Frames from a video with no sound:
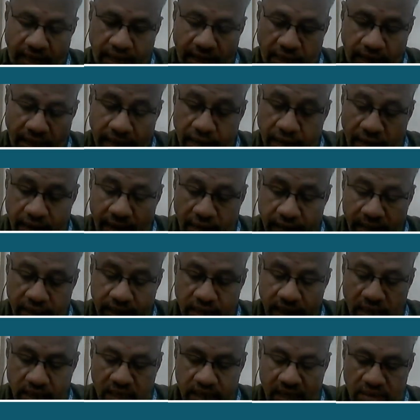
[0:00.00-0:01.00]
greater
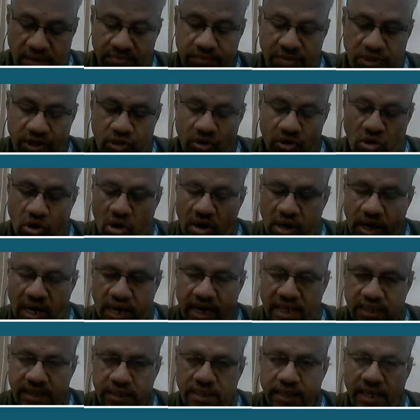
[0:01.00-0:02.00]
than comes or
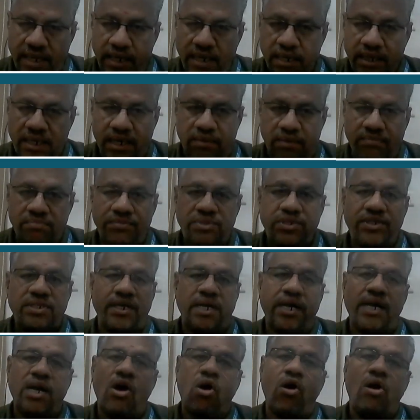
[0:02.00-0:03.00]
less than comes
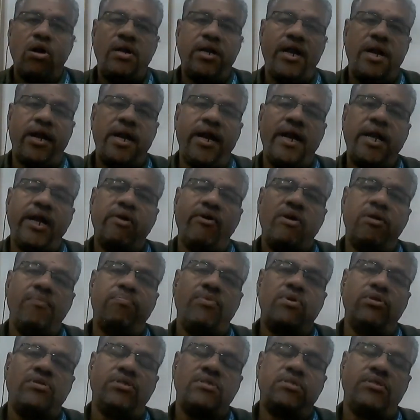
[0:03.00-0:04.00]
in alternative
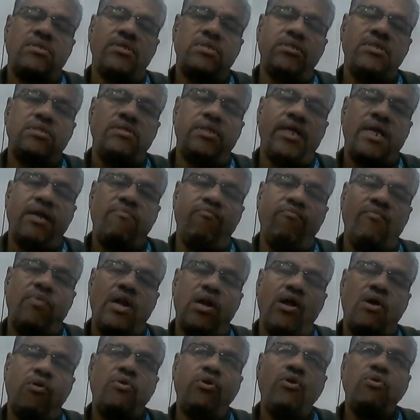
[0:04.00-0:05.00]
hypothesis, then we'll
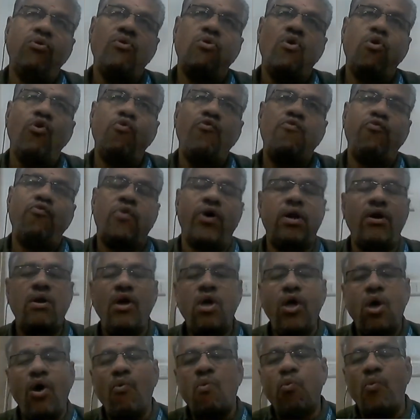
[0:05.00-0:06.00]
have to go for
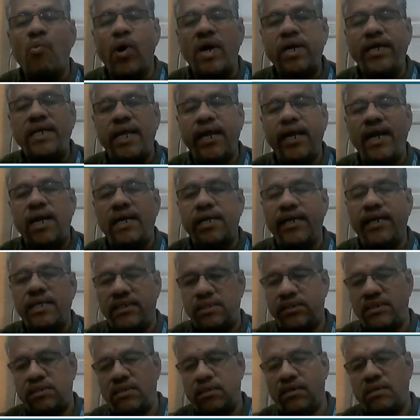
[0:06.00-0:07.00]
one tail
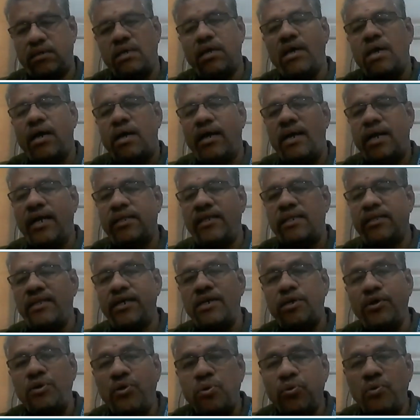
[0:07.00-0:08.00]
test rather
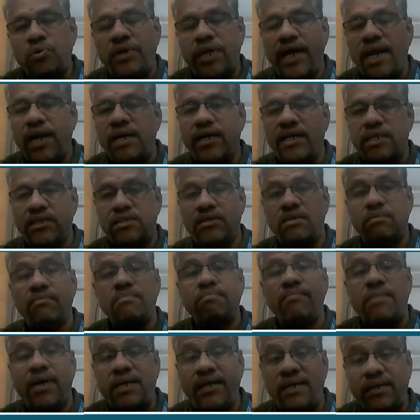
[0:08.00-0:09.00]
than two tail test.
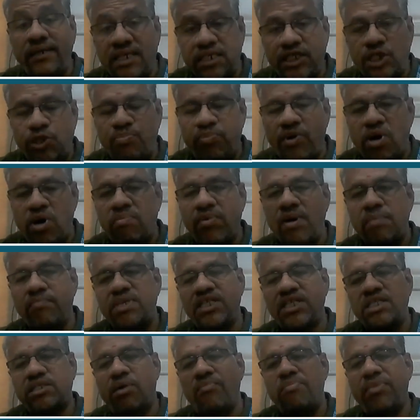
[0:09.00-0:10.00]
But this problem
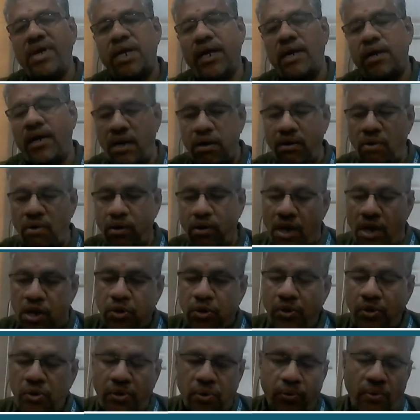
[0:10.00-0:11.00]
is coming under
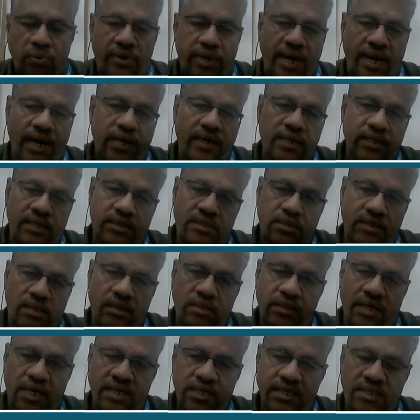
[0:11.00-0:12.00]
two tail test.
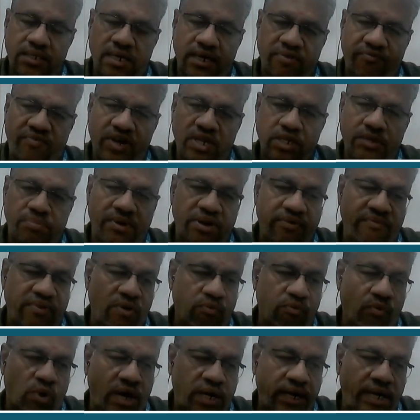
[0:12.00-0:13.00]
That is the difference
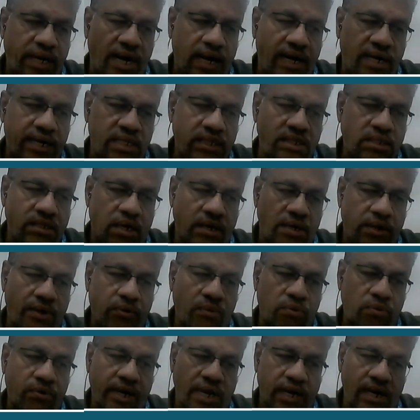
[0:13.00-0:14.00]
between one tail test and
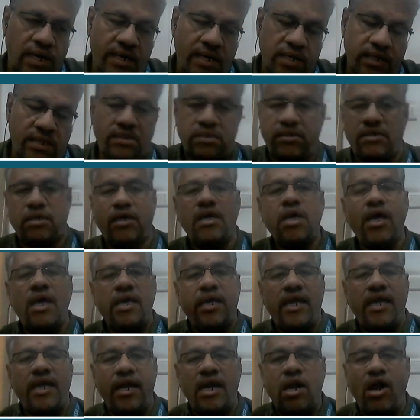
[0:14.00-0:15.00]
two tail test.
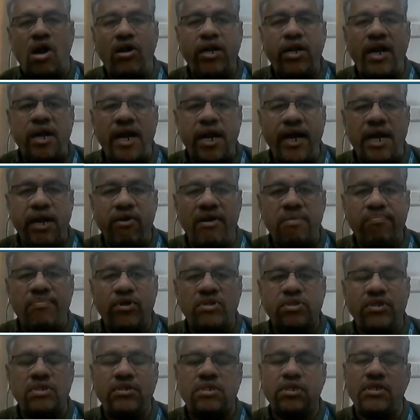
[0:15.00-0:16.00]
In alternative
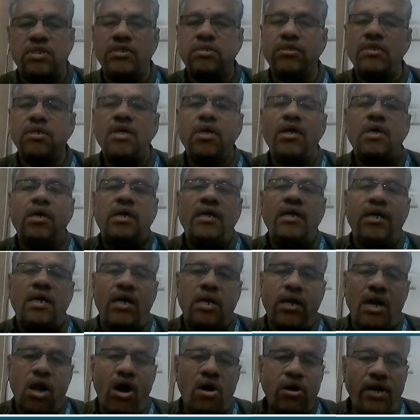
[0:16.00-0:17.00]
hypothesis,
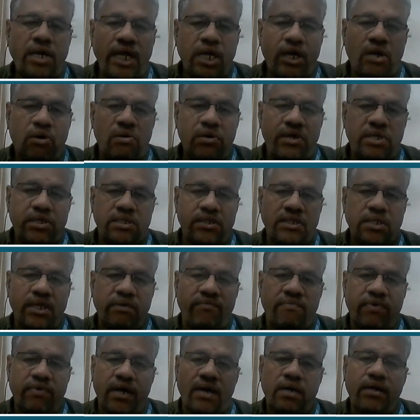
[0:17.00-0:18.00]
not equal to is
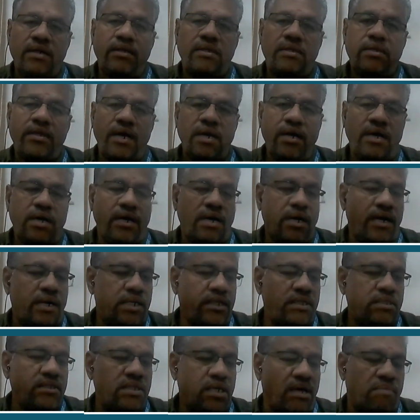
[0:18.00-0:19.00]
given, then it
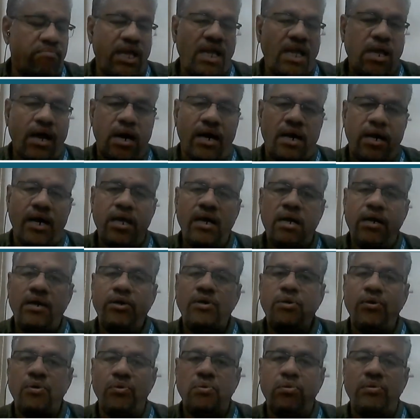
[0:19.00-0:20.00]
is coming under
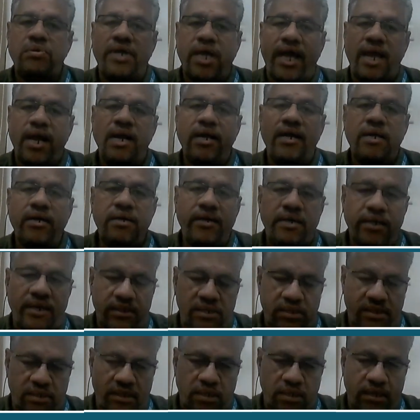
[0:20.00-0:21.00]
two tailed
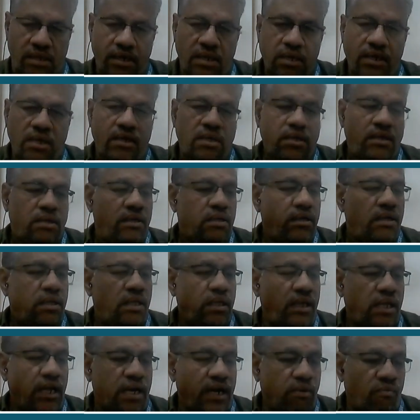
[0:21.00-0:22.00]
test.
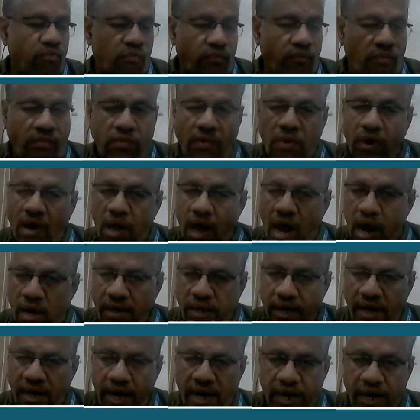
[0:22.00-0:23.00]
In
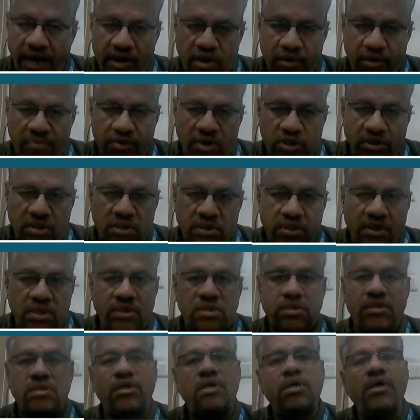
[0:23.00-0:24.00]
alternative
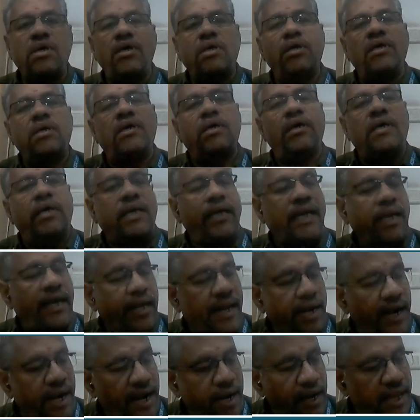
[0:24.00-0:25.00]
hypothesis,
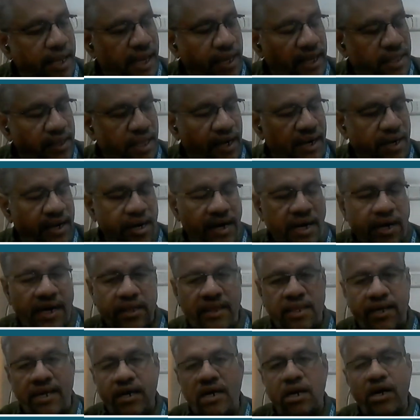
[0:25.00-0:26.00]
either greater
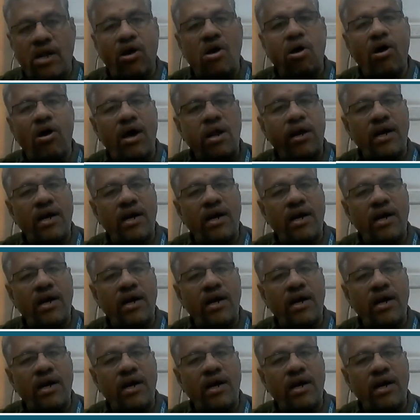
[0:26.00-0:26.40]
than or